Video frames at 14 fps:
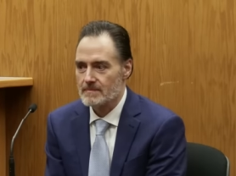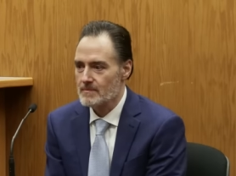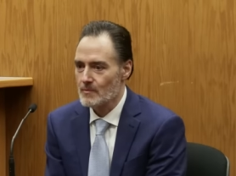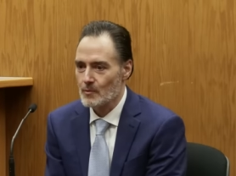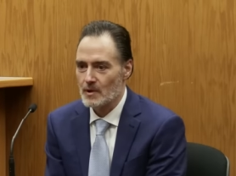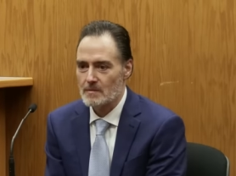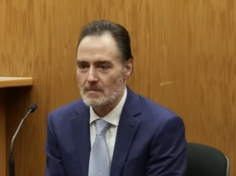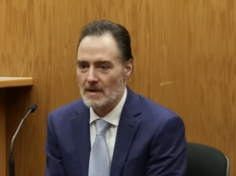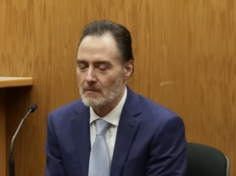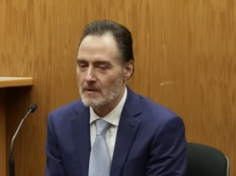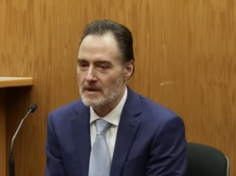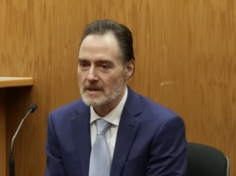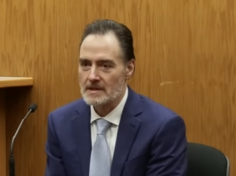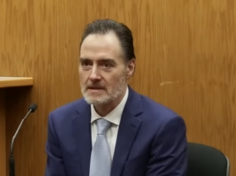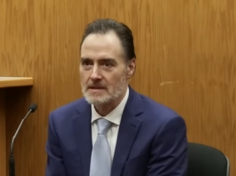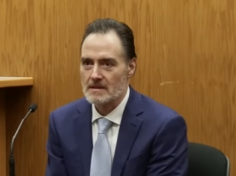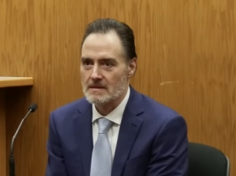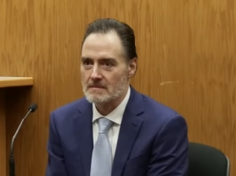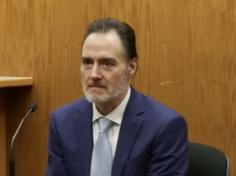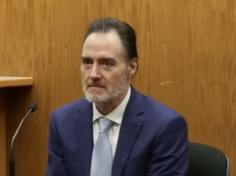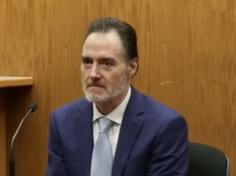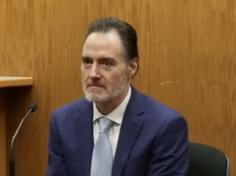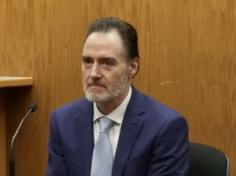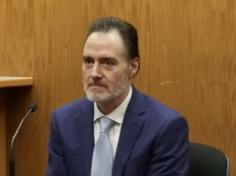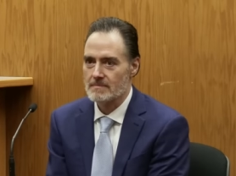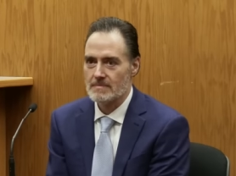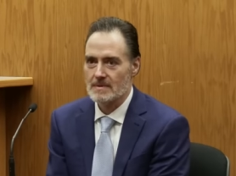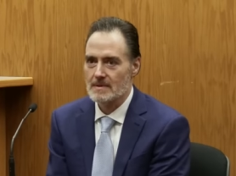With my weight and
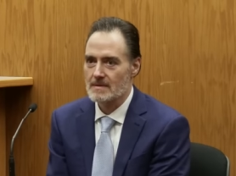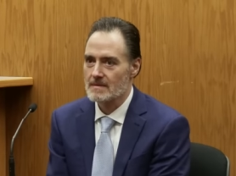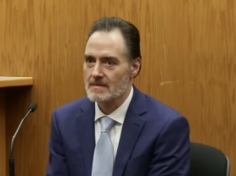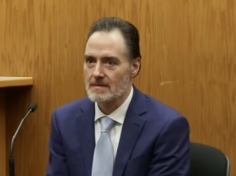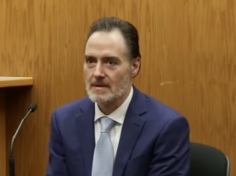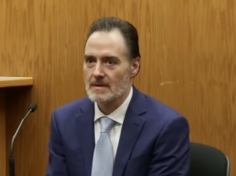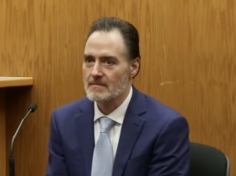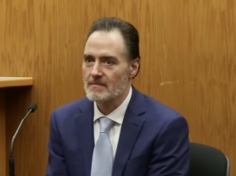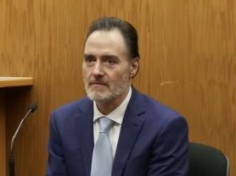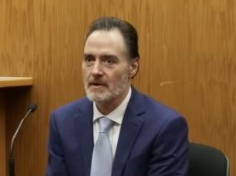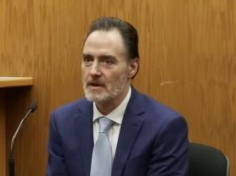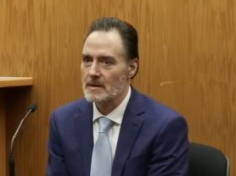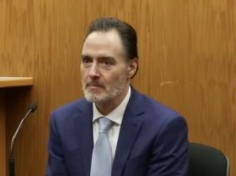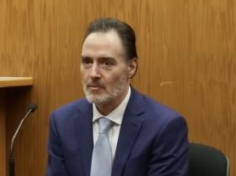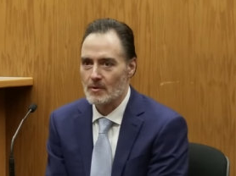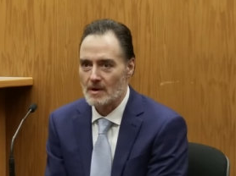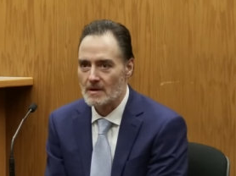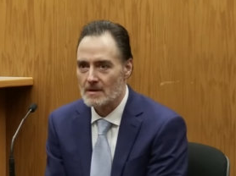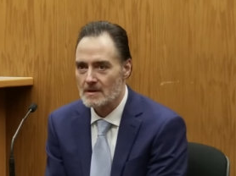very poor.